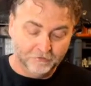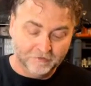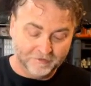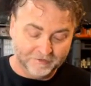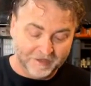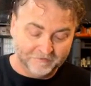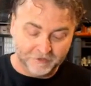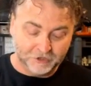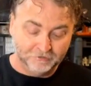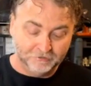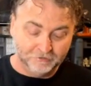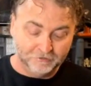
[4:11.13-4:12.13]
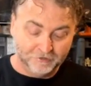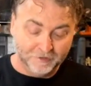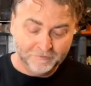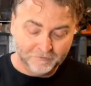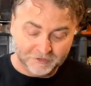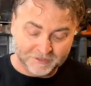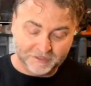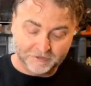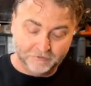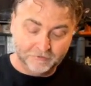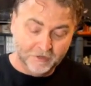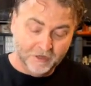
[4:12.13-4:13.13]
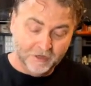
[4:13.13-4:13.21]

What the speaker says: Now I've got two of them, which is kind of cool.